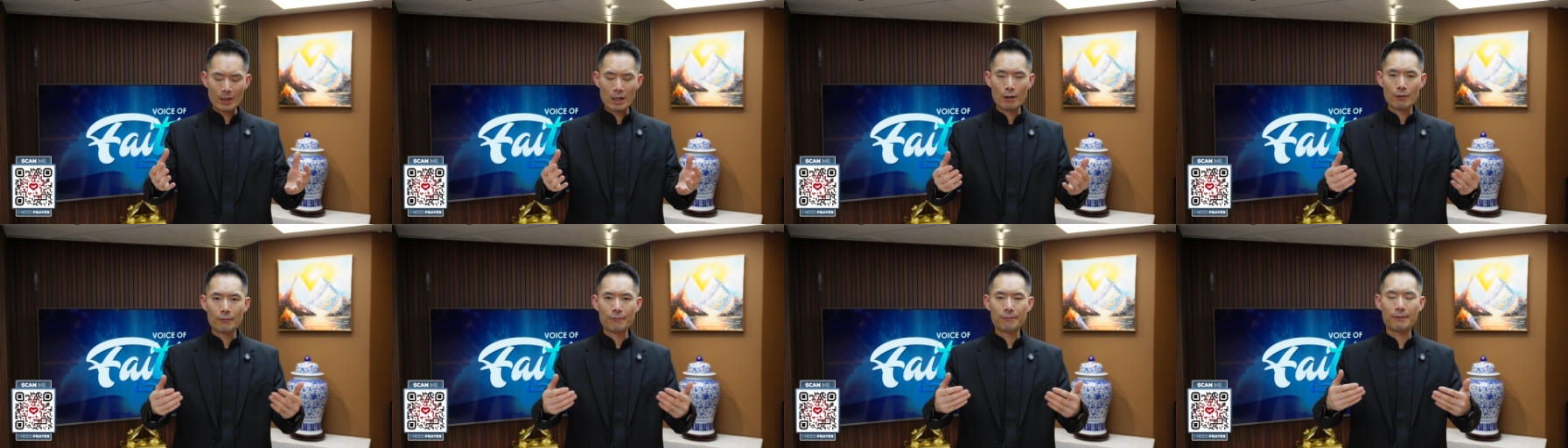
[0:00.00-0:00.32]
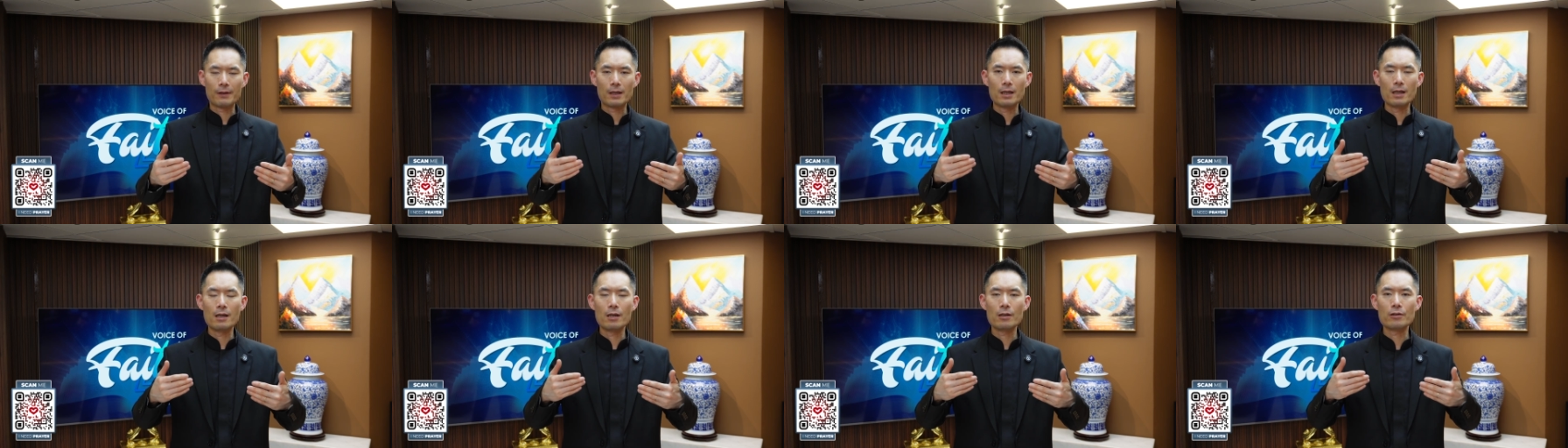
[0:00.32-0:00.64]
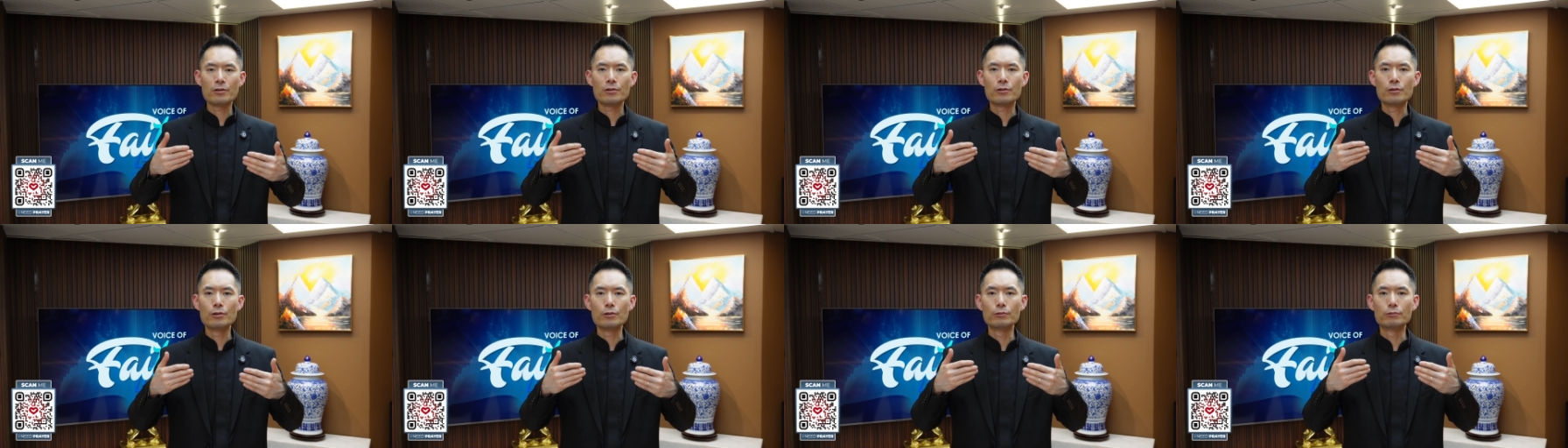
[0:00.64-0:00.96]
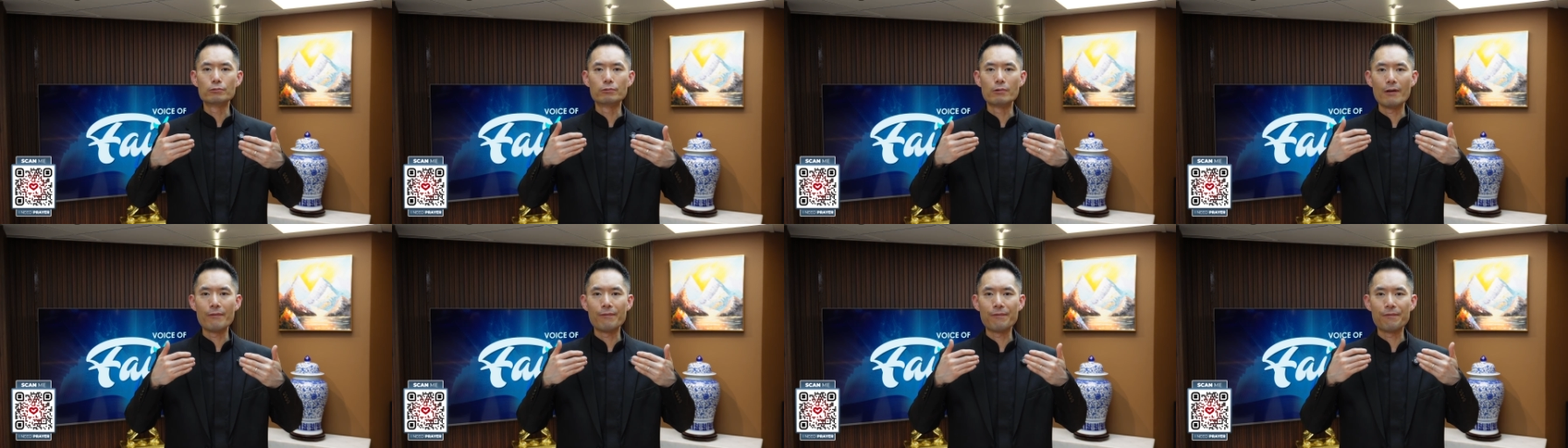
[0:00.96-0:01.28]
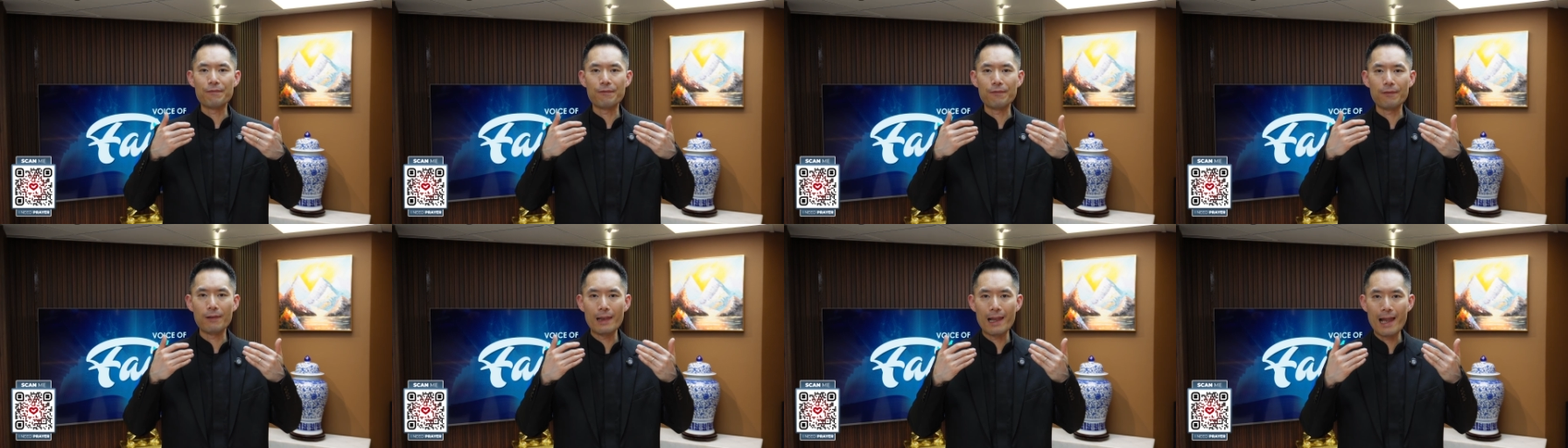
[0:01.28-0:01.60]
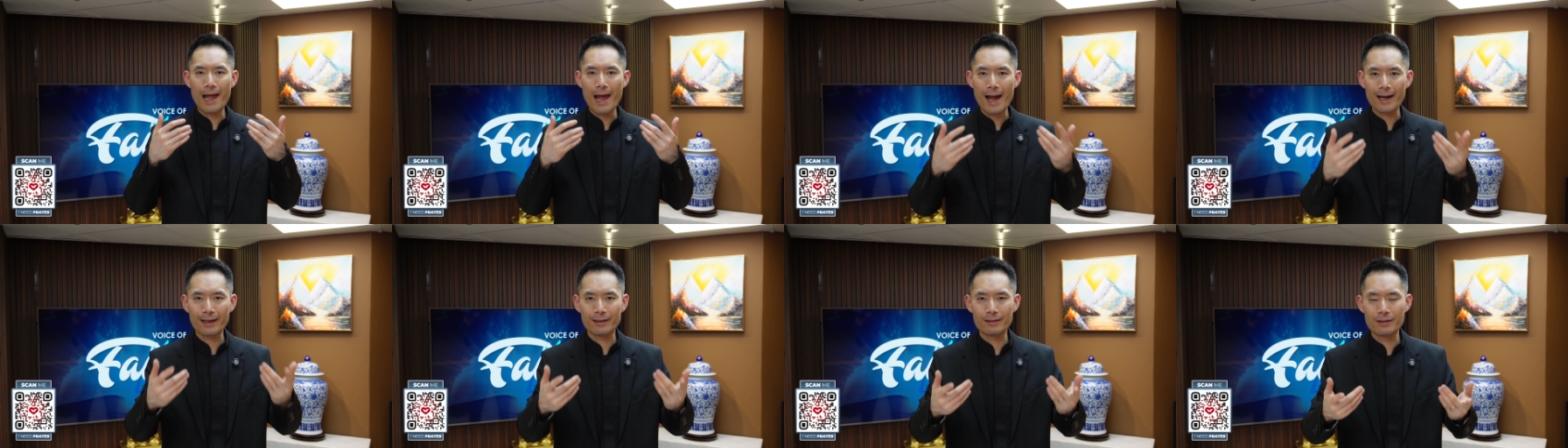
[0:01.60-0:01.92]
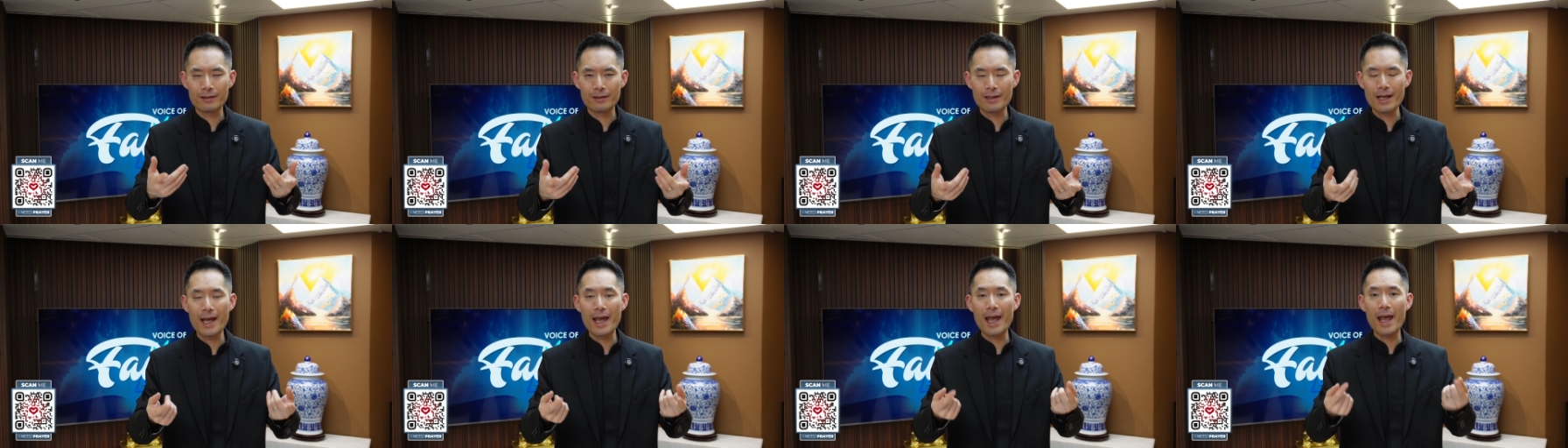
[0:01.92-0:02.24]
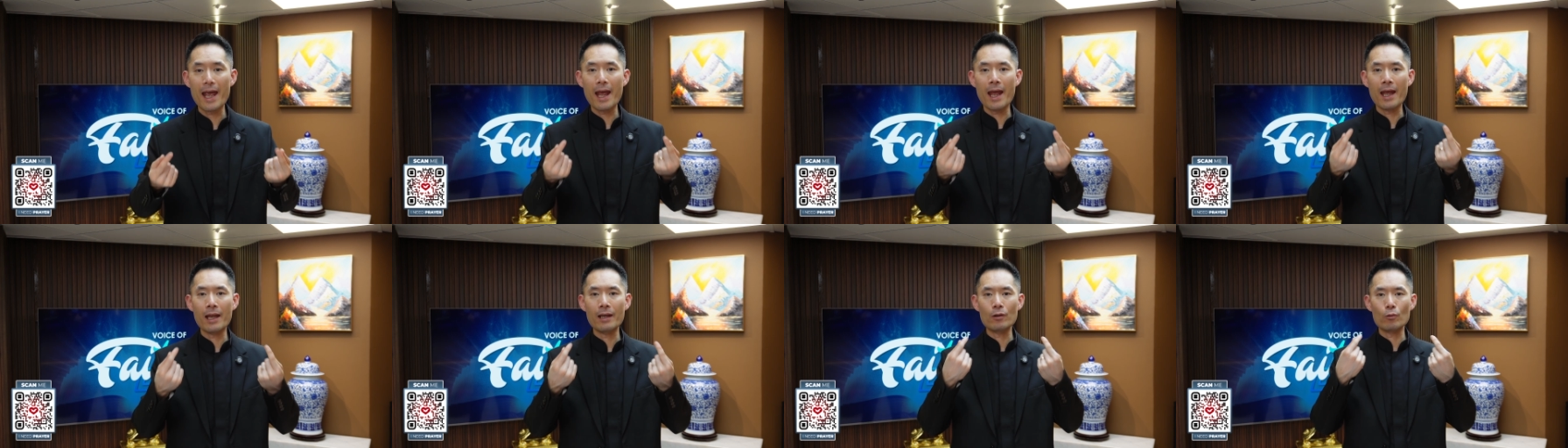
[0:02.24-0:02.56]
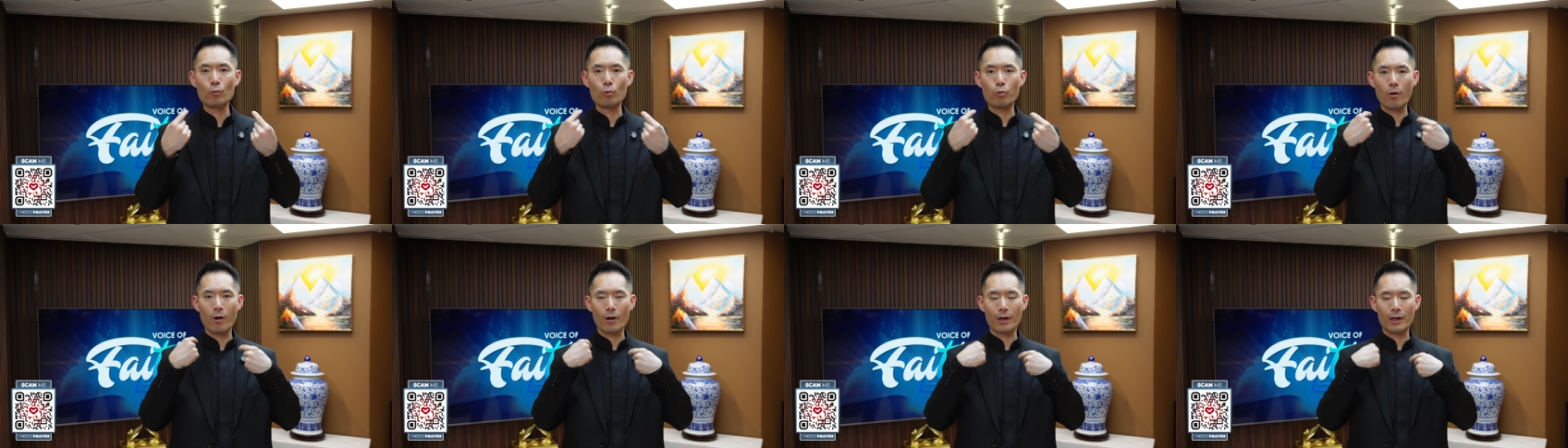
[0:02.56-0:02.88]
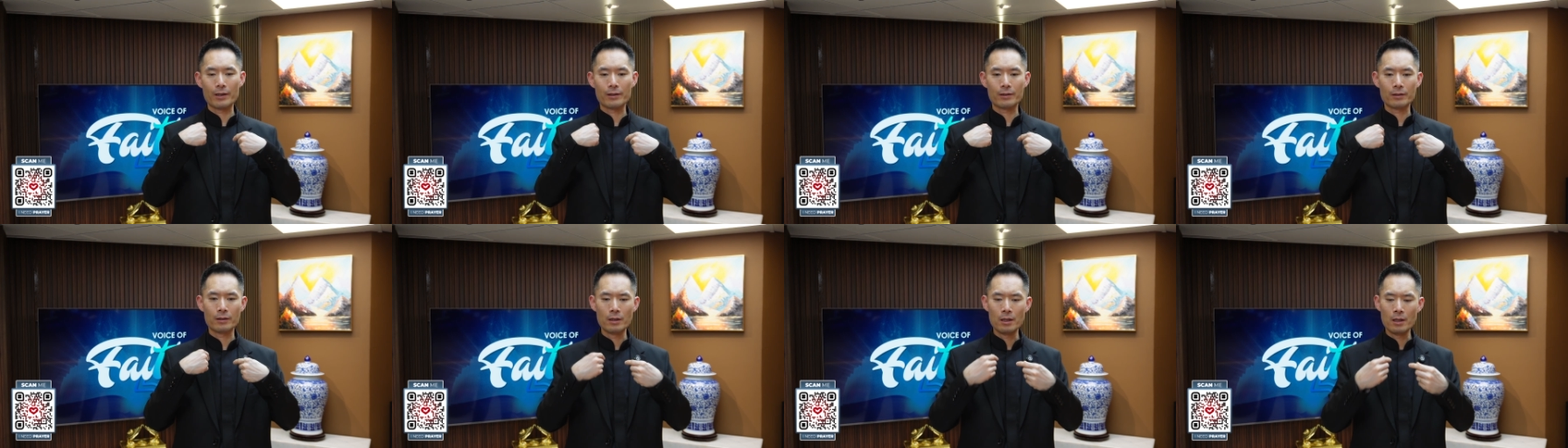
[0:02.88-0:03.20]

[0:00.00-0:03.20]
for us to reflect inward.